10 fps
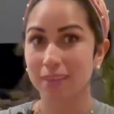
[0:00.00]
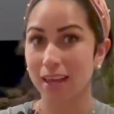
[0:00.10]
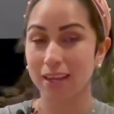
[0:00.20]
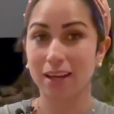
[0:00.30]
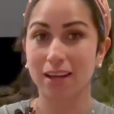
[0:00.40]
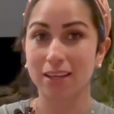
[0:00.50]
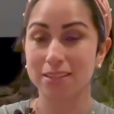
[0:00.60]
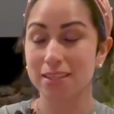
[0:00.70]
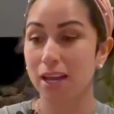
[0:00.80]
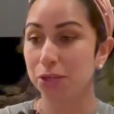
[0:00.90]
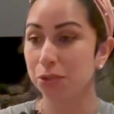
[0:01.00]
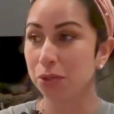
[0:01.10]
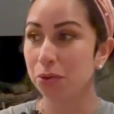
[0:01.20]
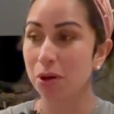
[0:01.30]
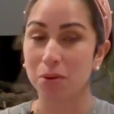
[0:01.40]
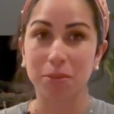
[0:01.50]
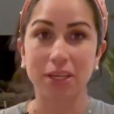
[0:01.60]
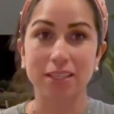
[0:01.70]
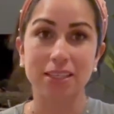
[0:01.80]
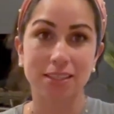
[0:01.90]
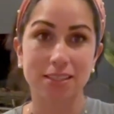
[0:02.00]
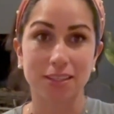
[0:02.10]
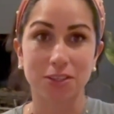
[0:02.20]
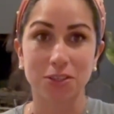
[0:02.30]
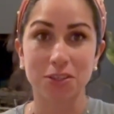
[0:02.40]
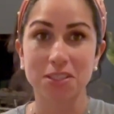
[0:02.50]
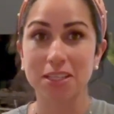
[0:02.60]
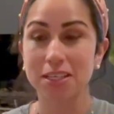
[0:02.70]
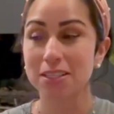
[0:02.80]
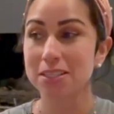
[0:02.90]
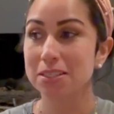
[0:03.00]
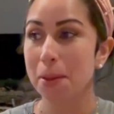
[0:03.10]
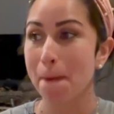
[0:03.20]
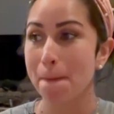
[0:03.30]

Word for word: Hey guys, I don't know how many days later this is.